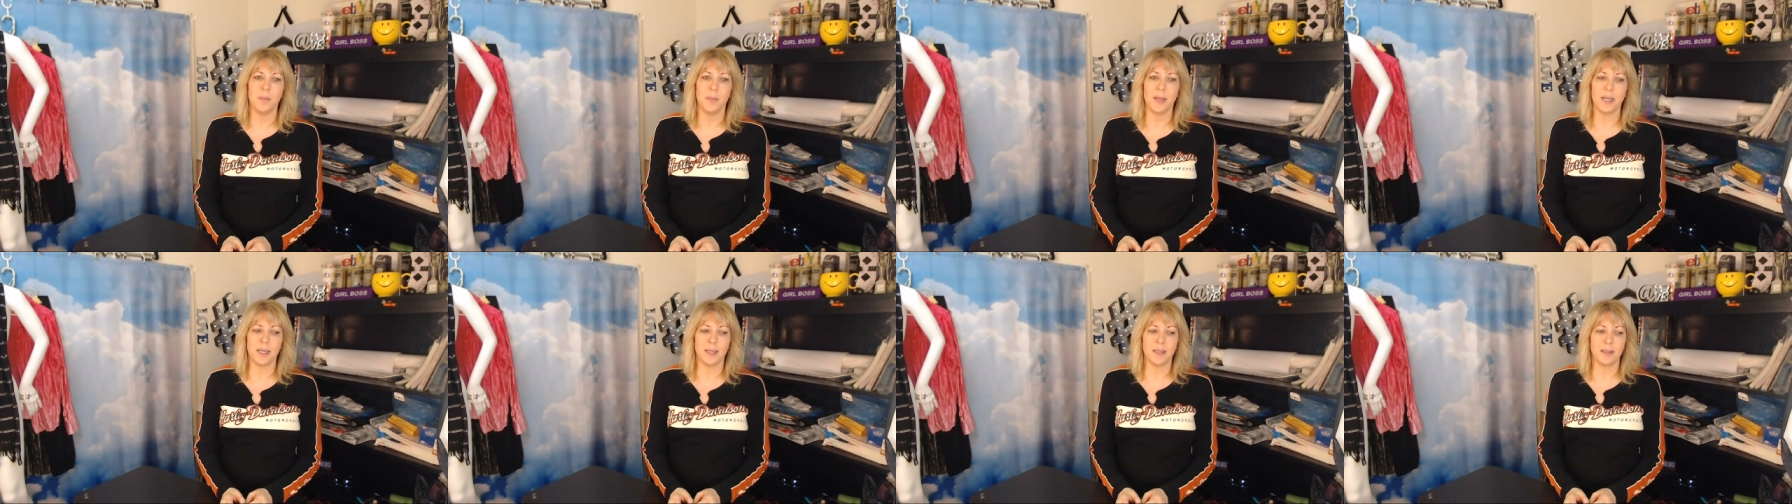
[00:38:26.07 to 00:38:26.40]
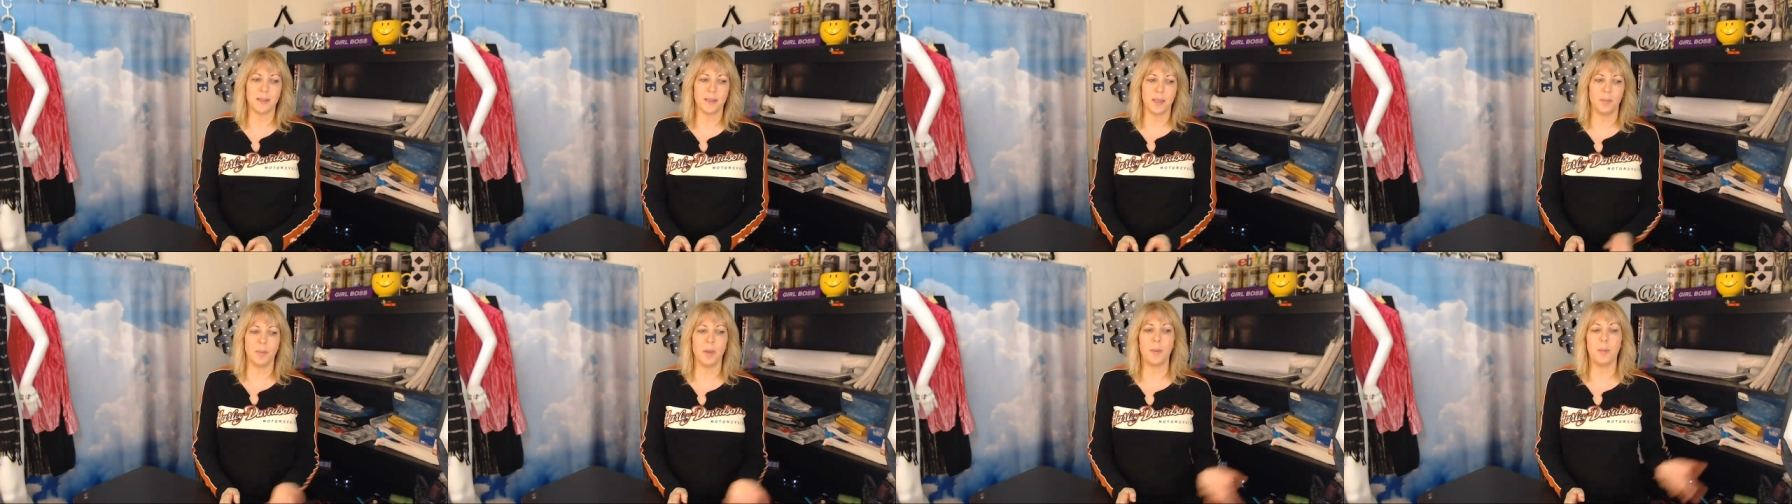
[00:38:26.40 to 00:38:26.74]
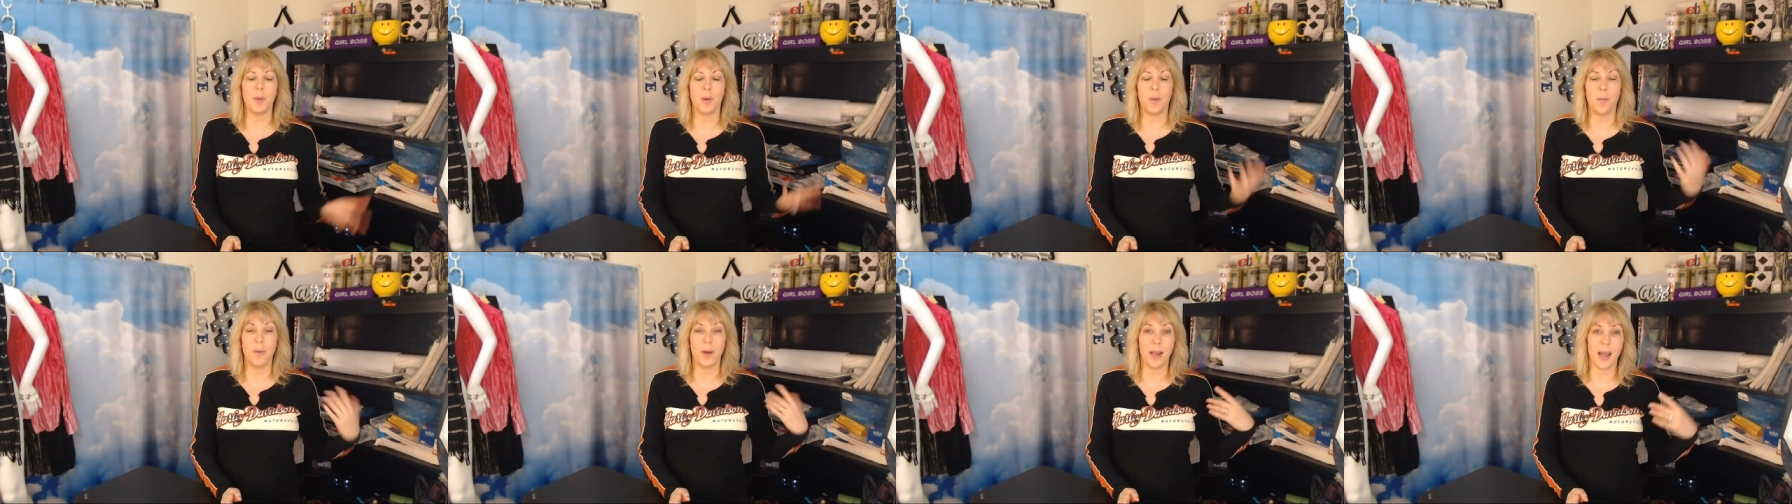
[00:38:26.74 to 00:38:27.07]
because some
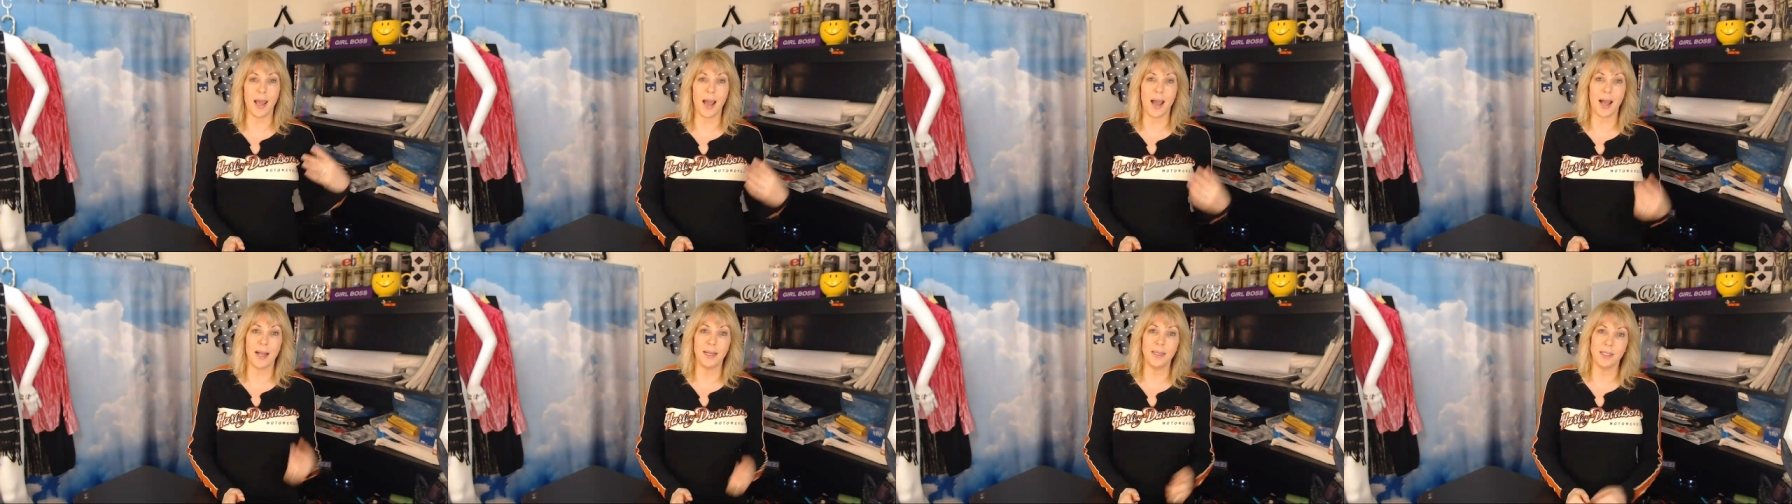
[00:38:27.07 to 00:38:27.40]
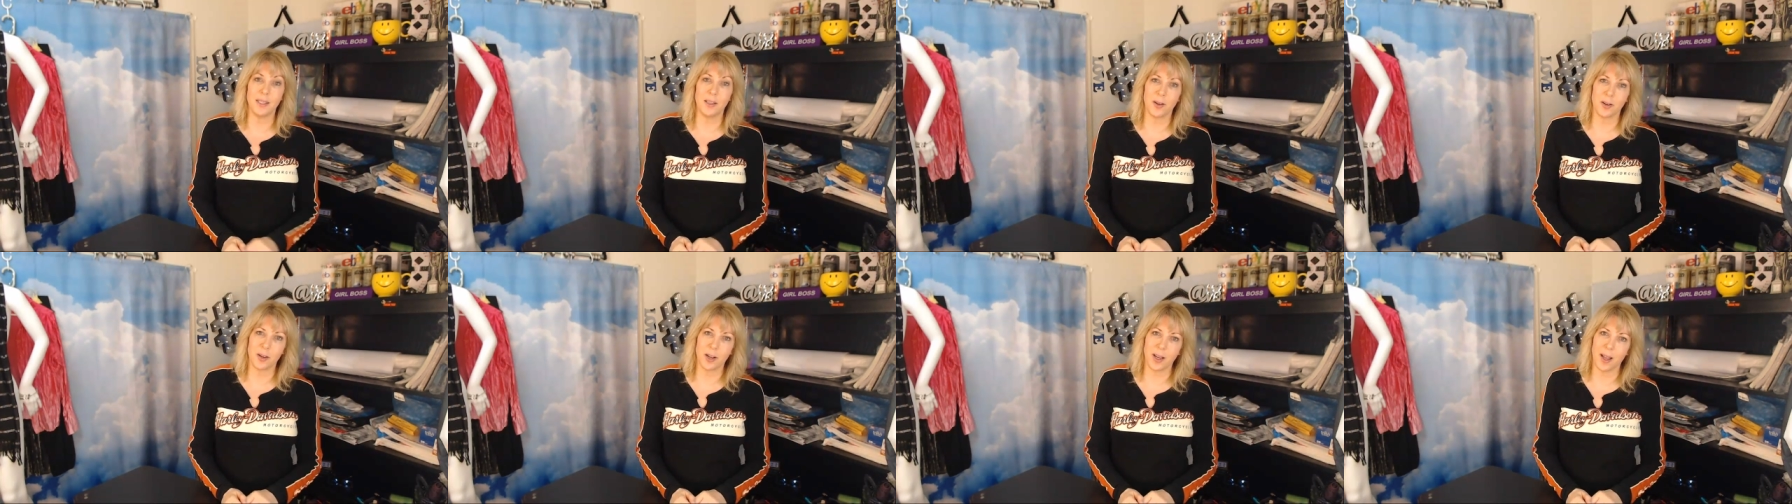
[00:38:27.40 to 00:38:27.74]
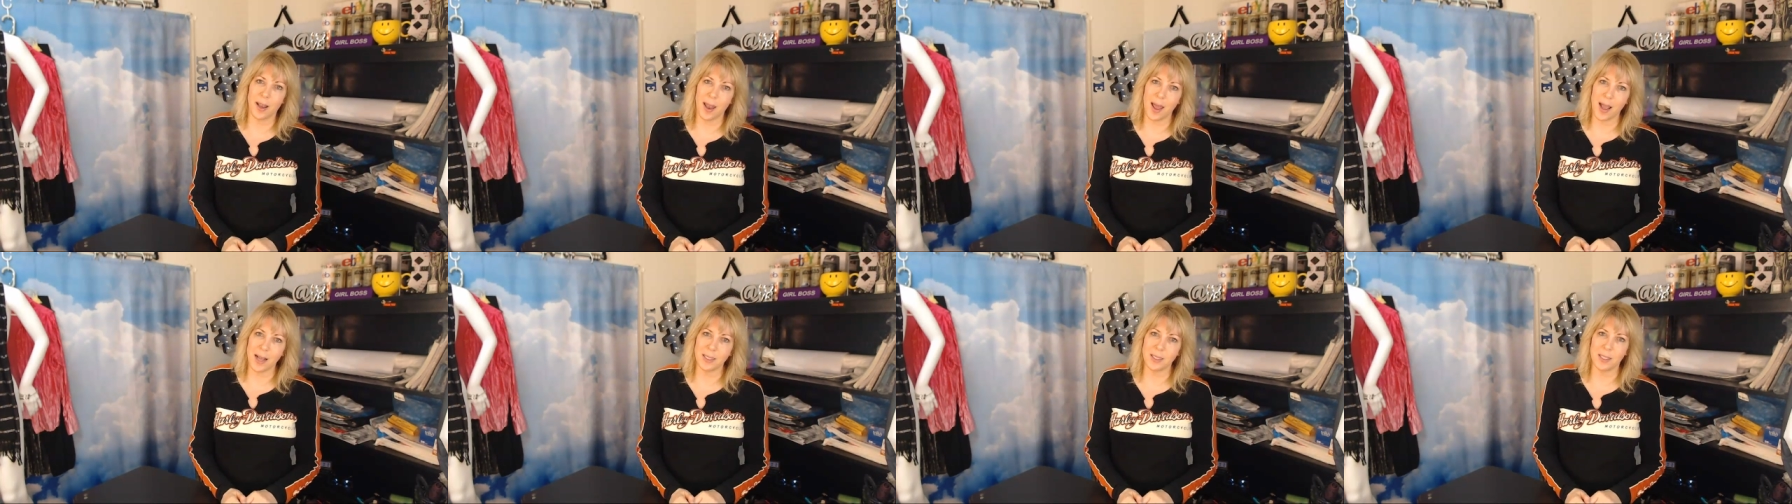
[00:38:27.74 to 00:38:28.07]
people want to add to their
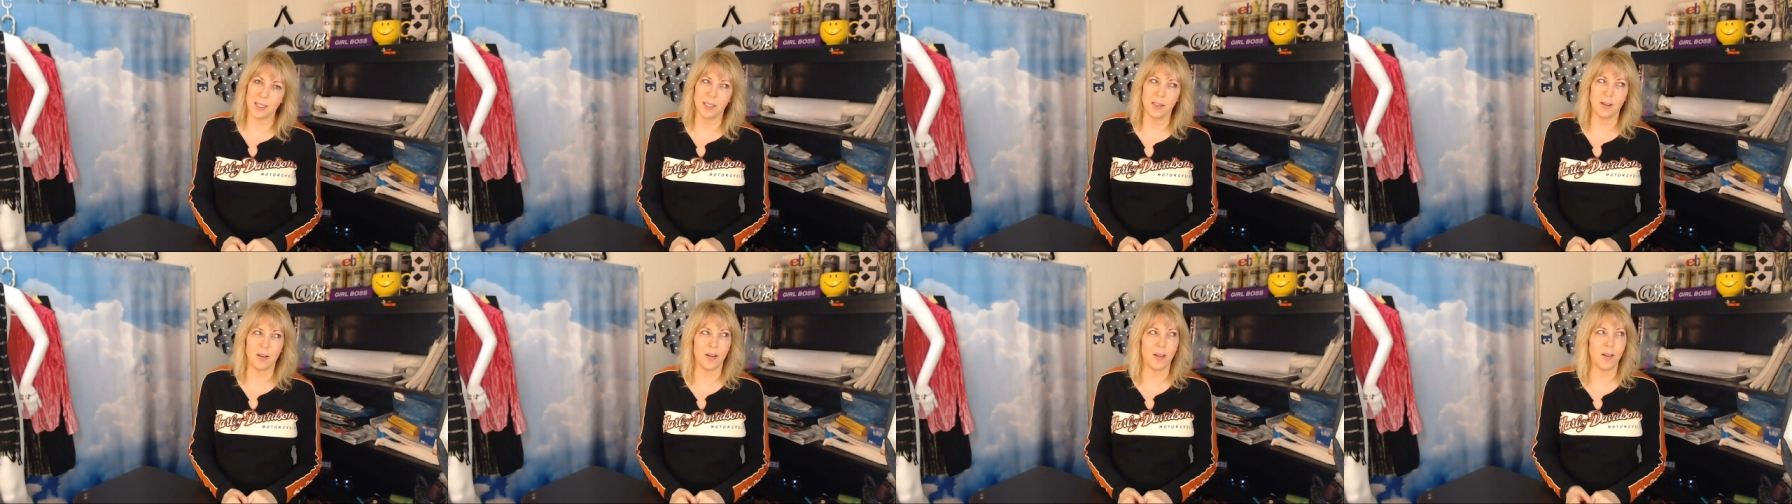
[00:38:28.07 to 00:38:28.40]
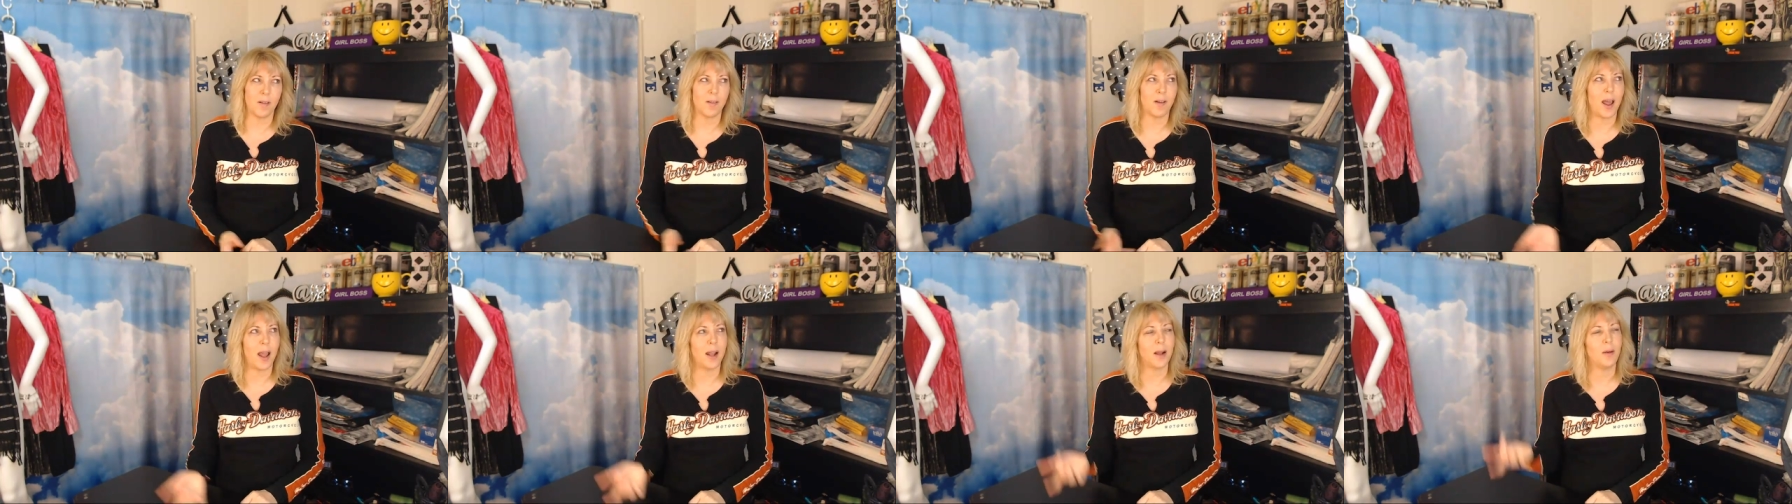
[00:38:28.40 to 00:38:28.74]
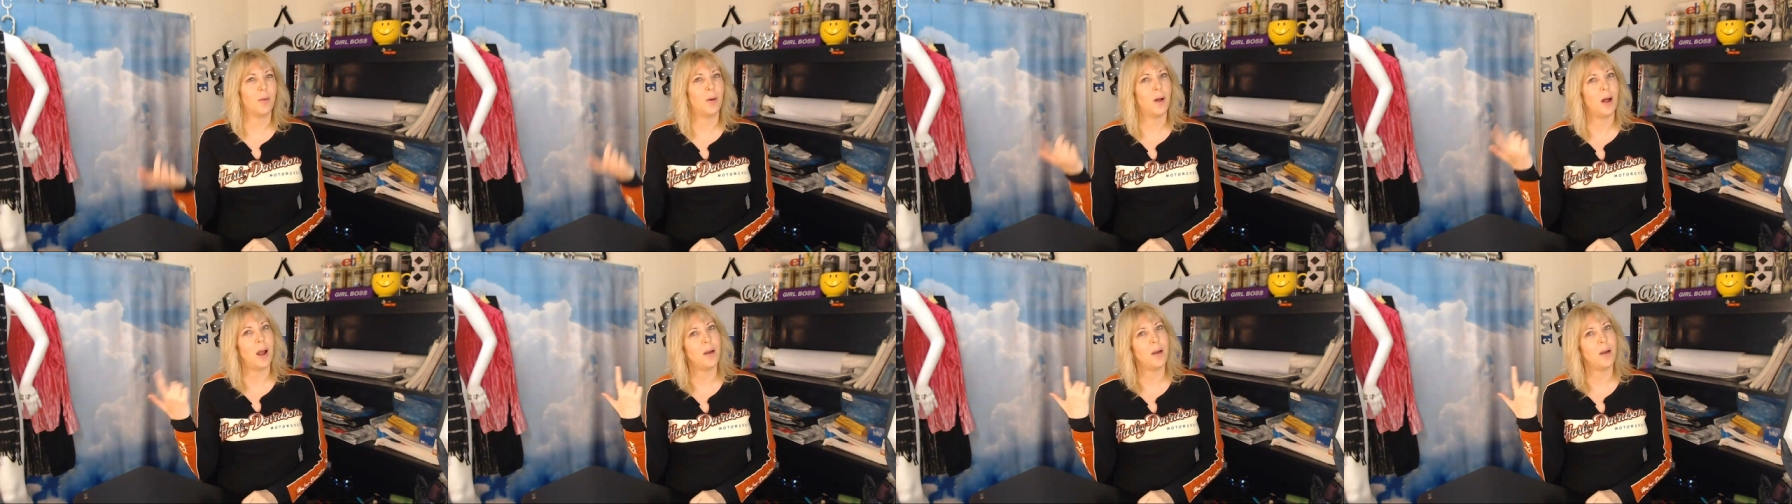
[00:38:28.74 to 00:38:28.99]
collection or they're like well